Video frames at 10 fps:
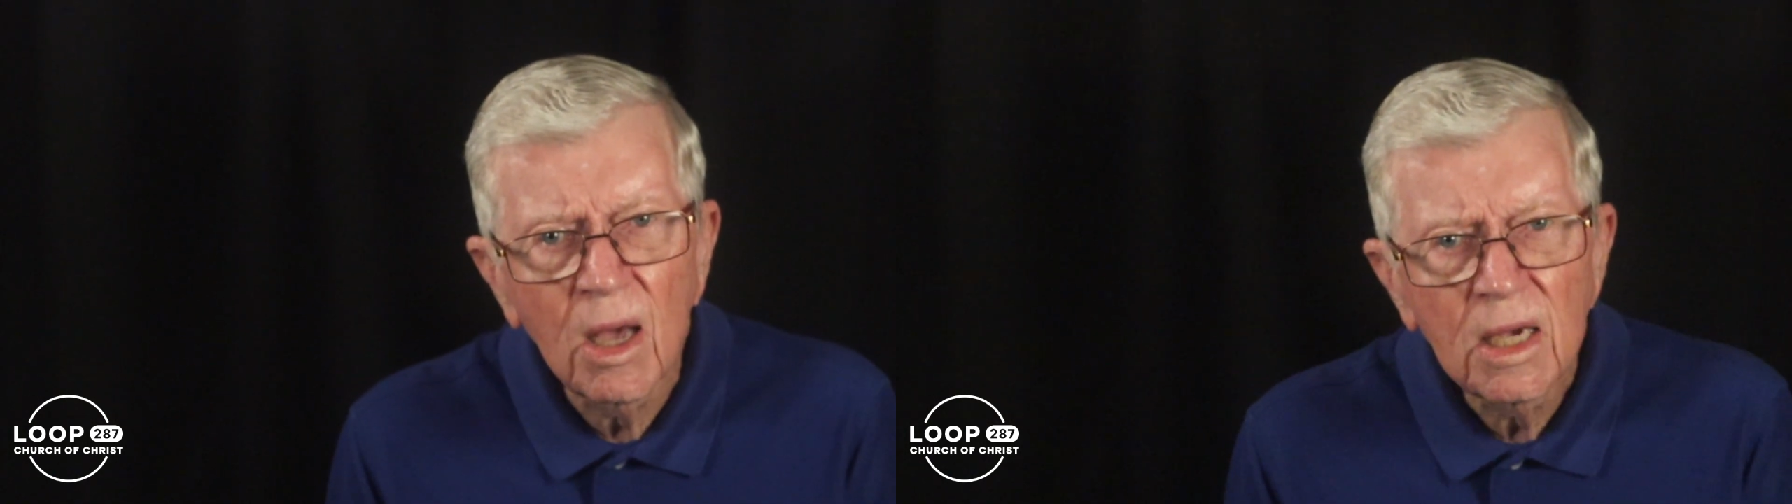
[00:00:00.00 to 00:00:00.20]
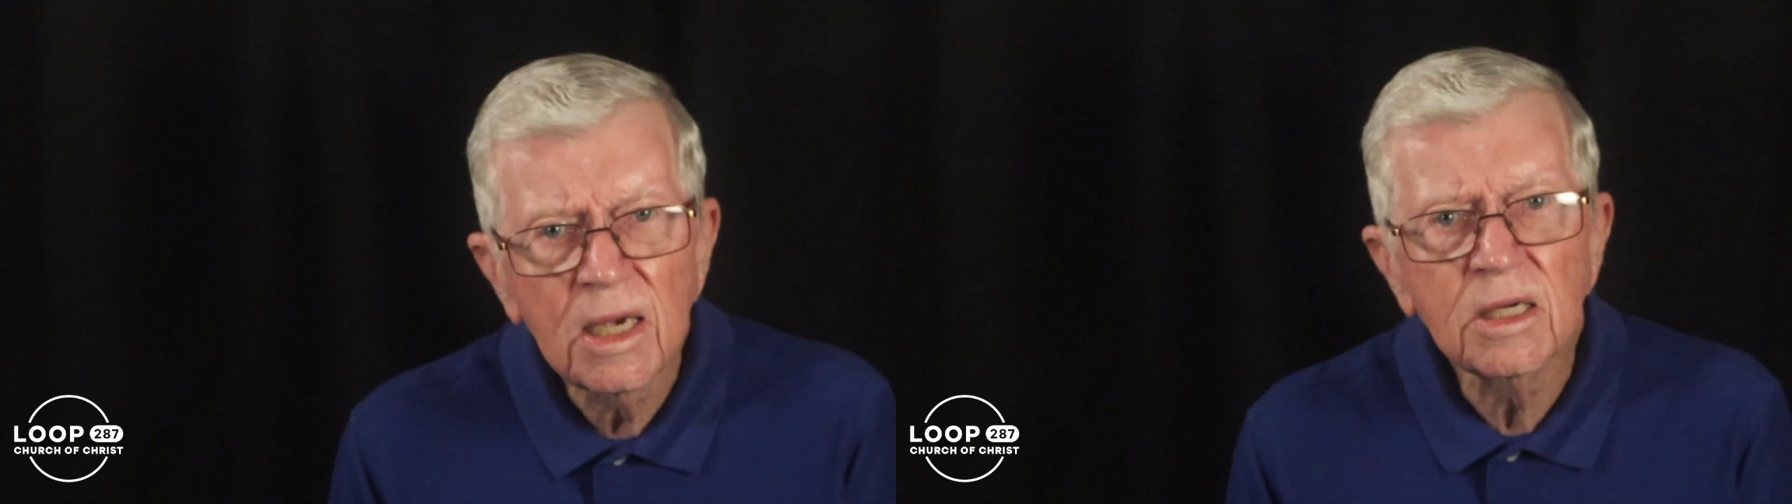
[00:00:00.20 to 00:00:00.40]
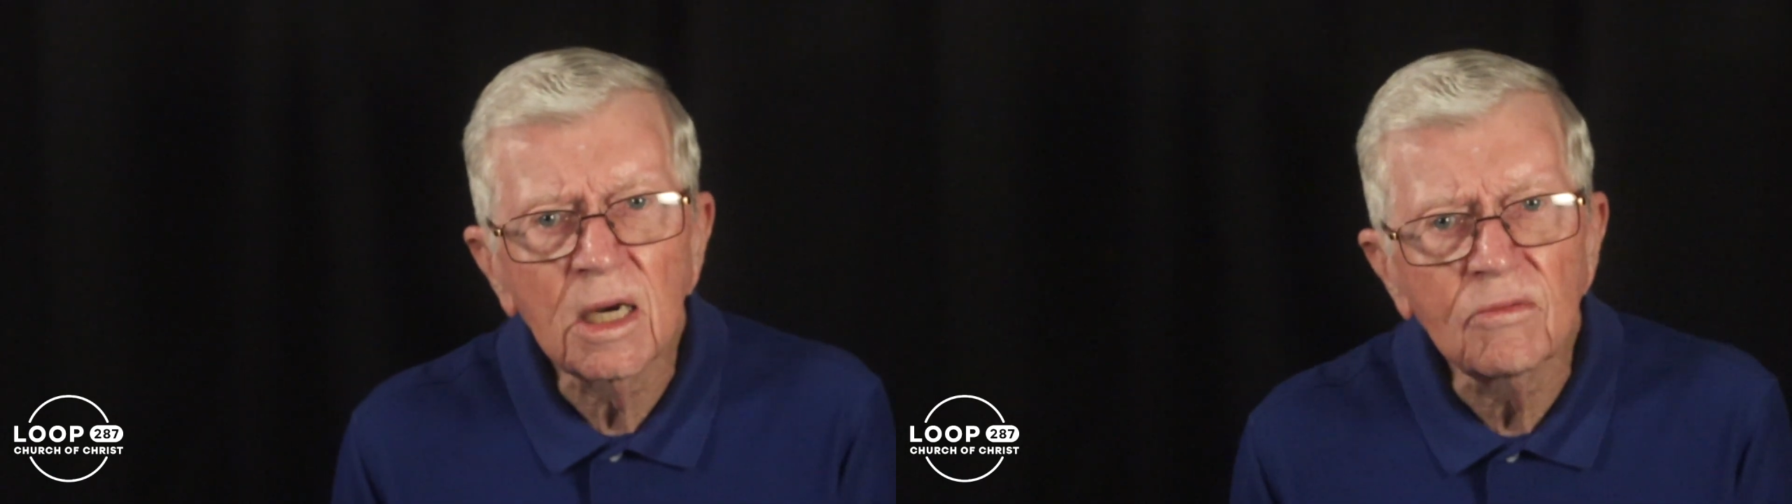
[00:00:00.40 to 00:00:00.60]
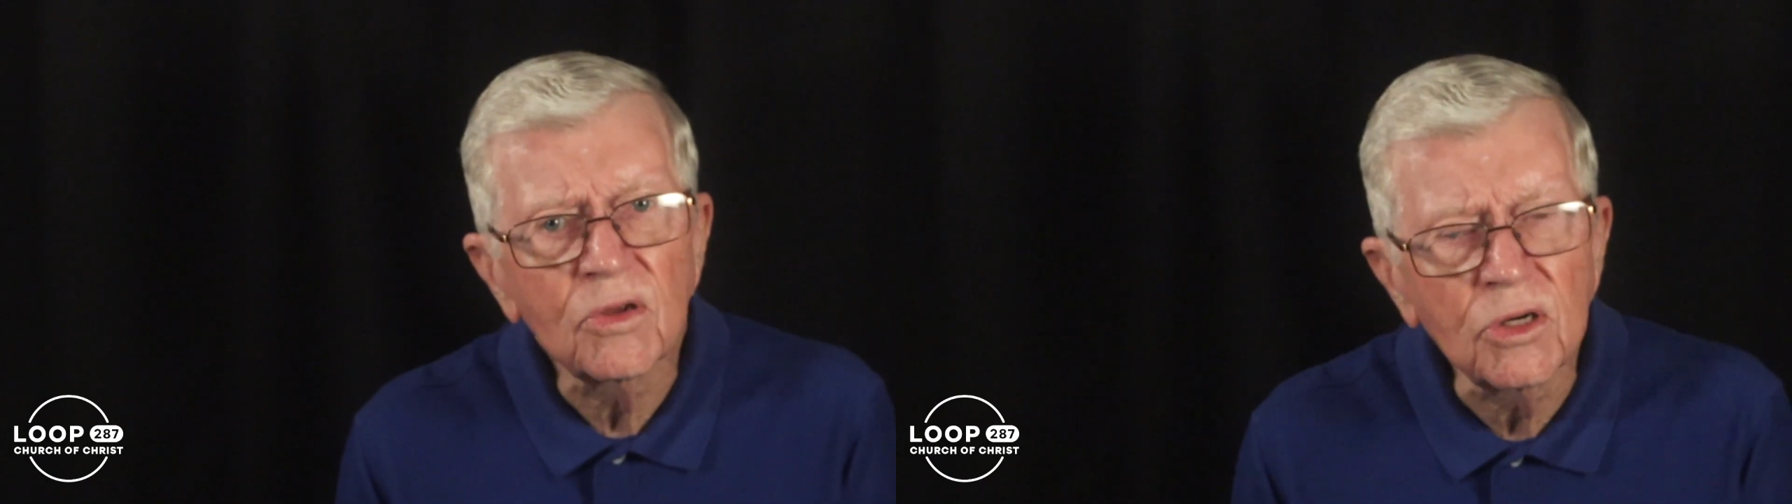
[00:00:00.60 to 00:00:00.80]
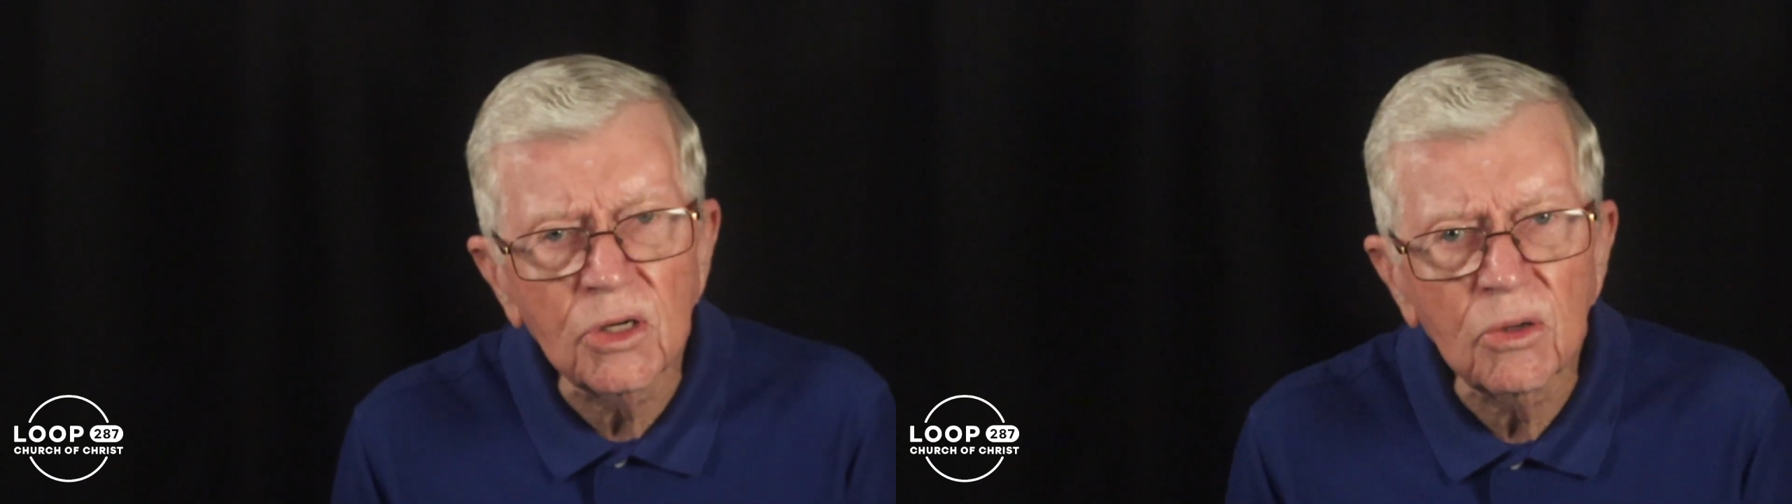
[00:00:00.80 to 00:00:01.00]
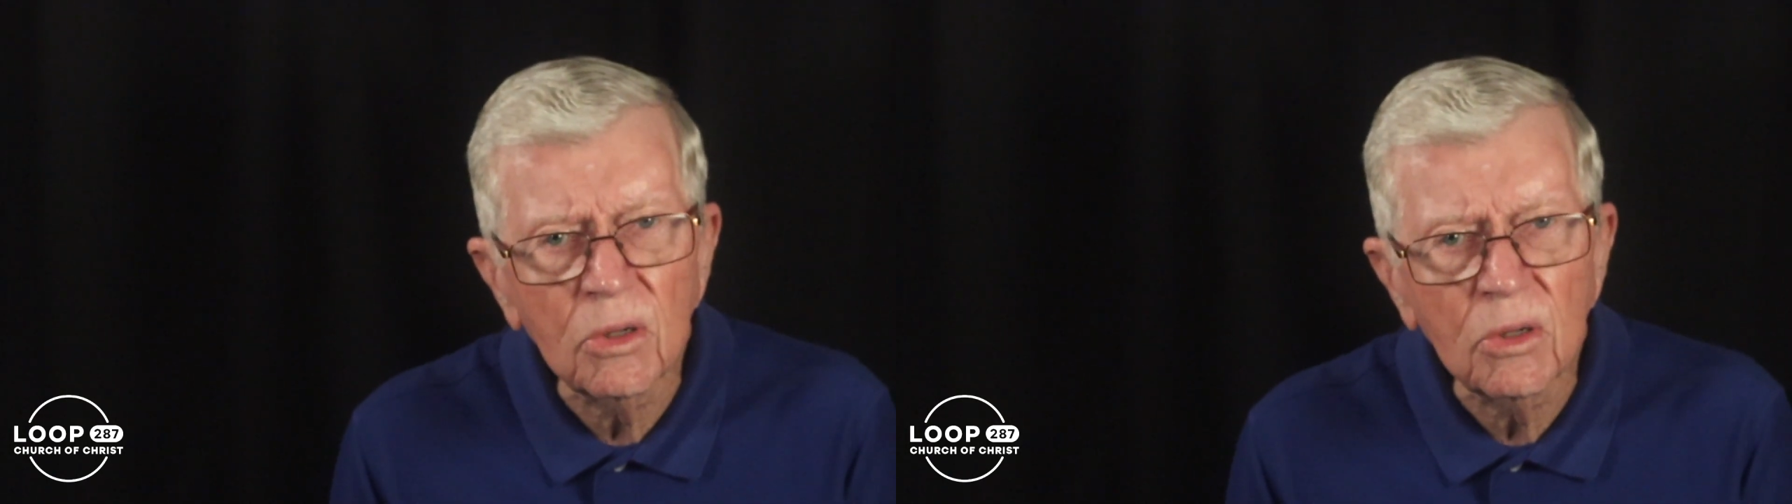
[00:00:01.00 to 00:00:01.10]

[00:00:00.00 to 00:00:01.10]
Isn't the Jew